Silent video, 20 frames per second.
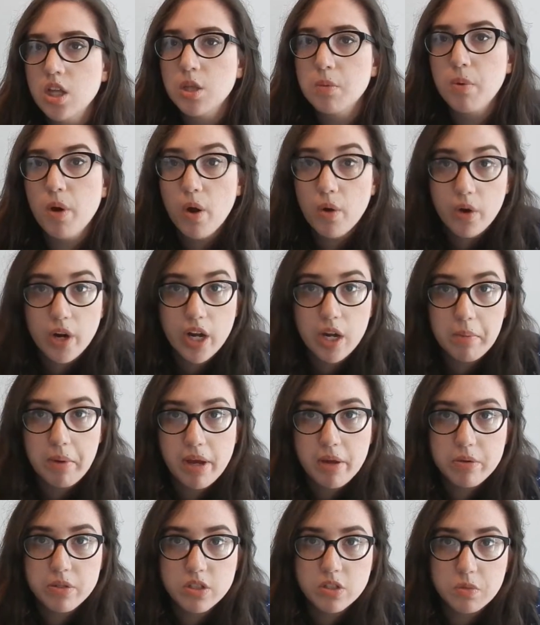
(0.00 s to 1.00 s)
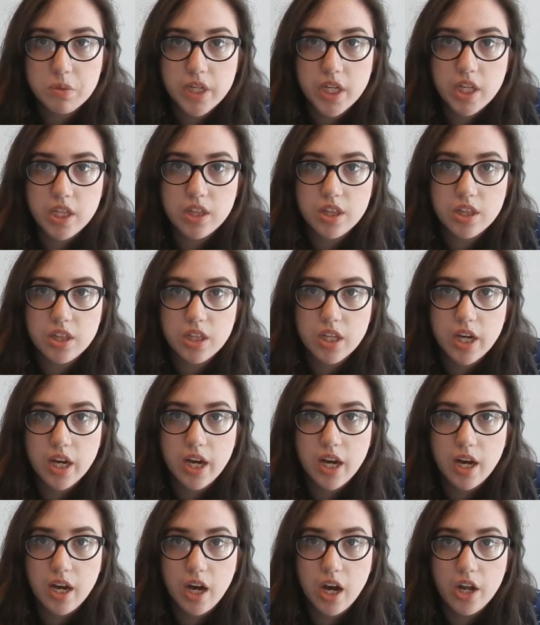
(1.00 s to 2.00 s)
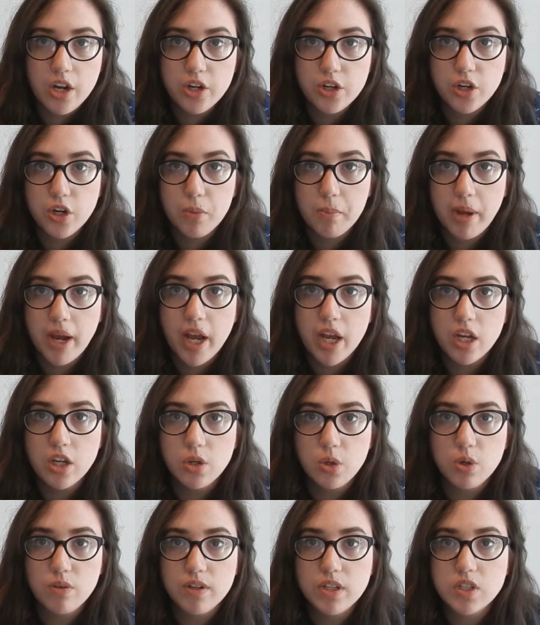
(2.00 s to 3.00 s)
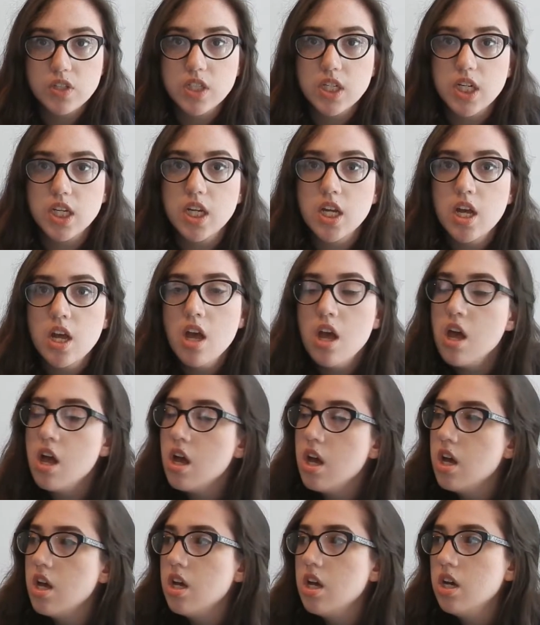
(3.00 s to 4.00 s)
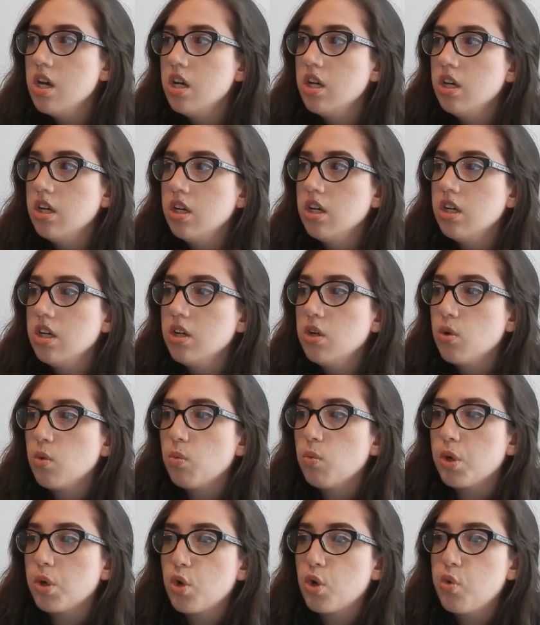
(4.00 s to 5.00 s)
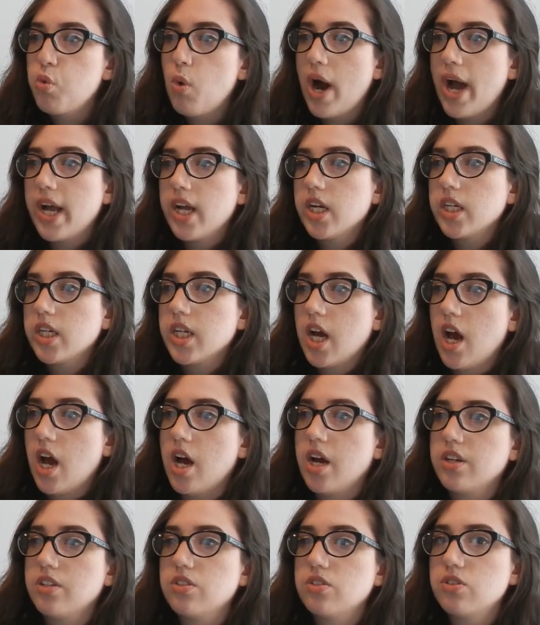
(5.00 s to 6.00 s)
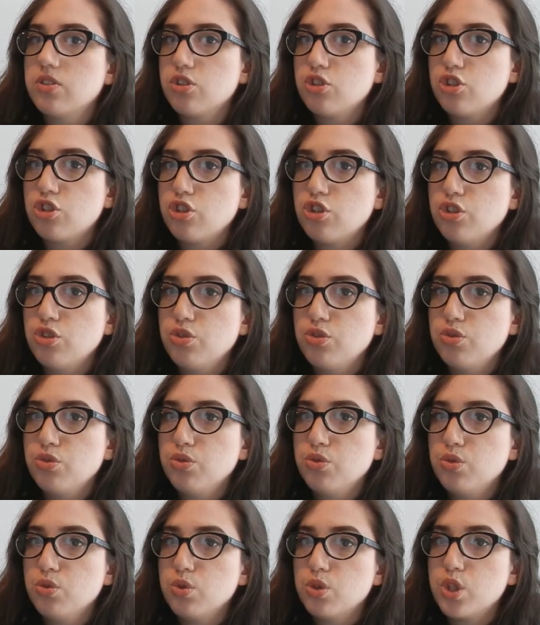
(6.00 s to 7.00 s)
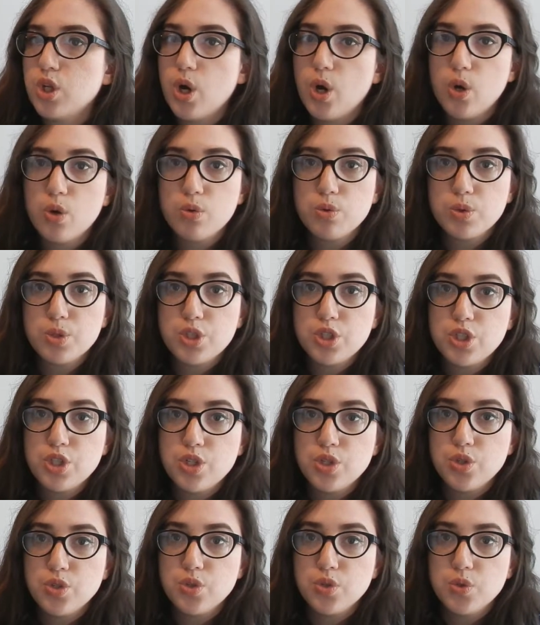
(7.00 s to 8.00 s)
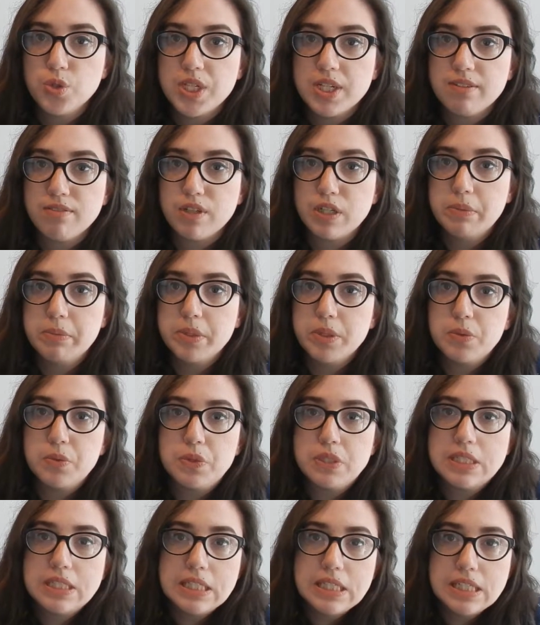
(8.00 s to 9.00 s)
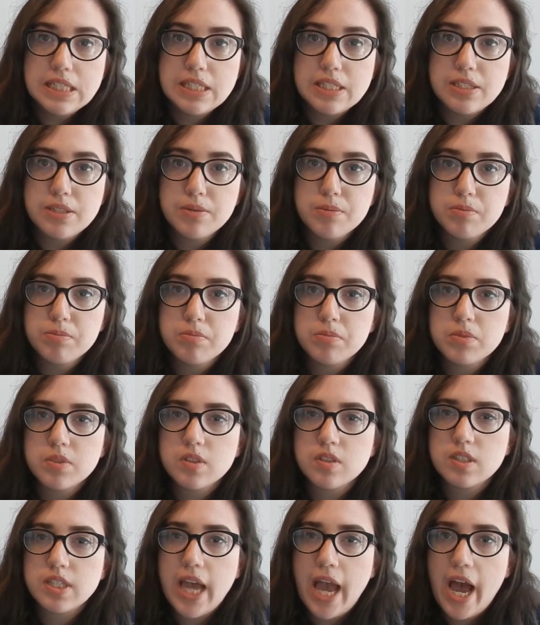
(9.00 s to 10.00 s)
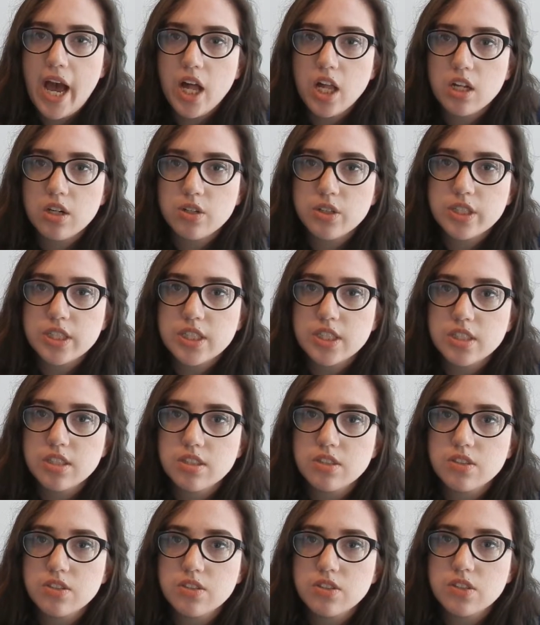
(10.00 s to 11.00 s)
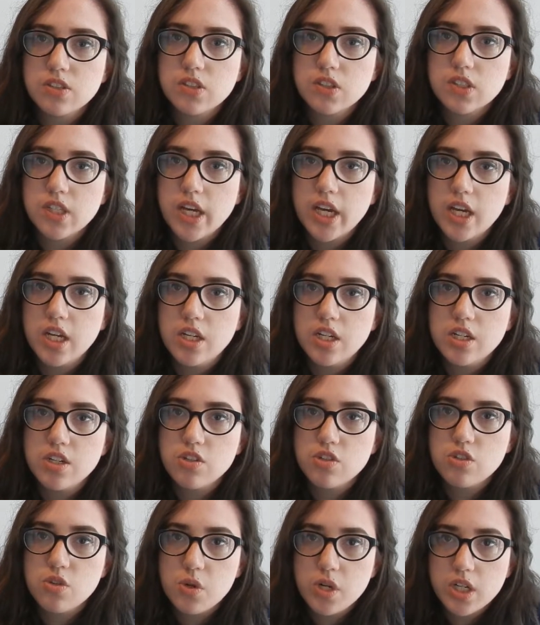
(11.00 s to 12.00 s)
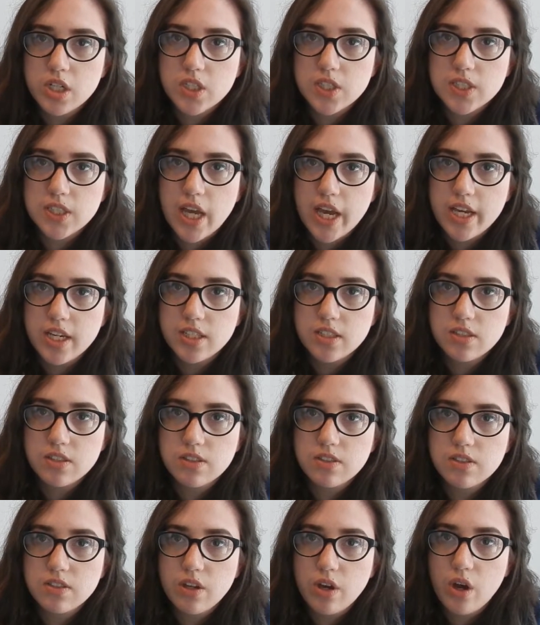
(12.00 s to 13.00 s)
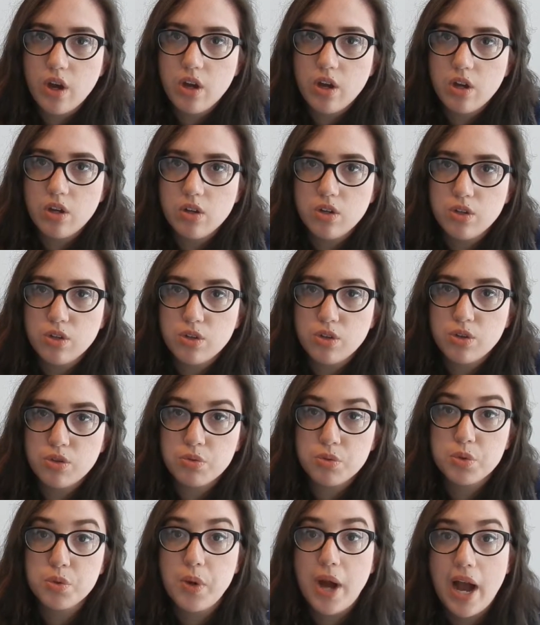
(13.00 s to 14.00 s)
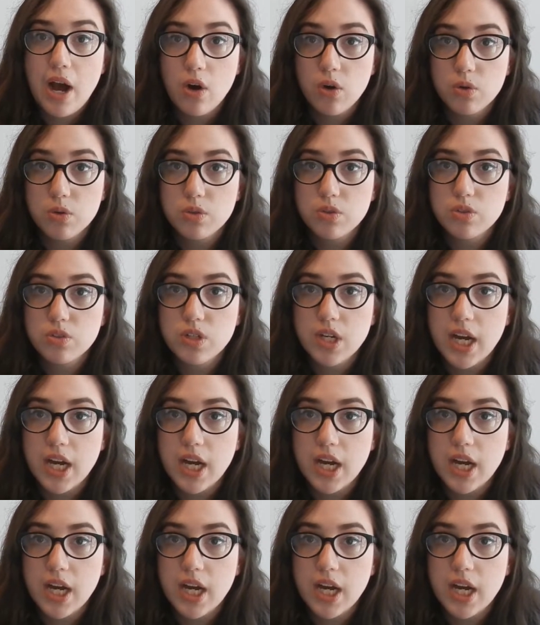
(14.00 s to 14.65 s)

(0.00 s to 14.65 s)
The program I was with under my university required us to go to different museums, galleries, and historical sites throughout